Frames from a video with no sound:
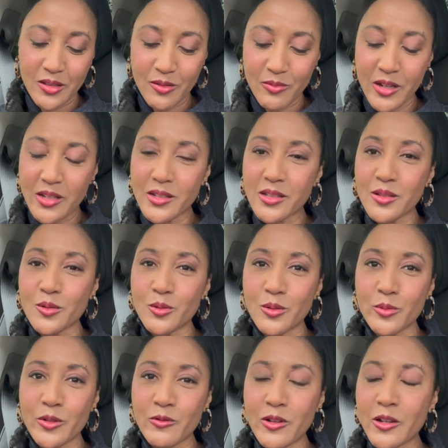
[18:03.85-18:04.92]
the race? Who are
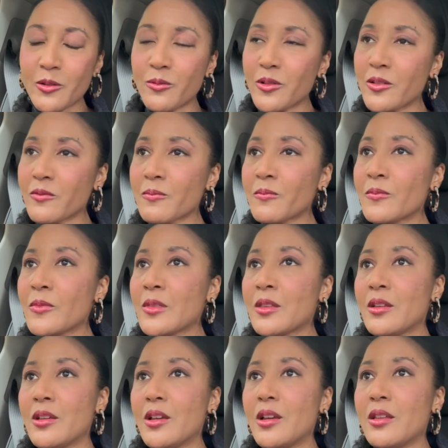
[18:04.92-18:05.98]
we running with?
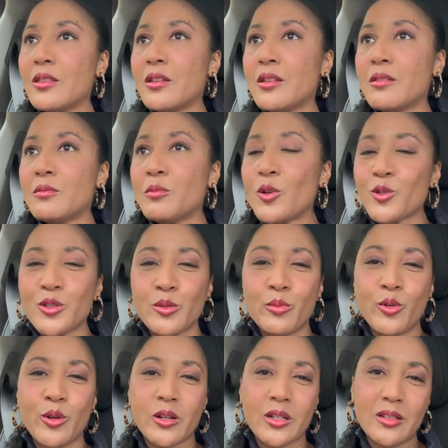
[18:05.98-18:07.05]
And then, most
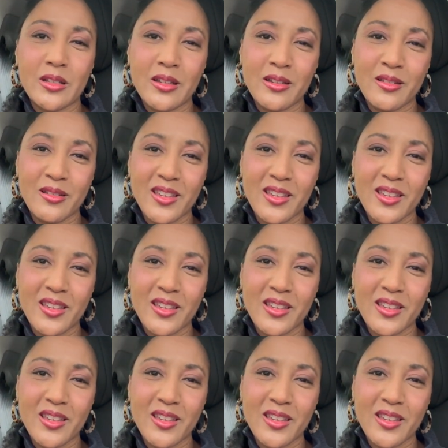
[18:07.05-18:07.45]
importantly,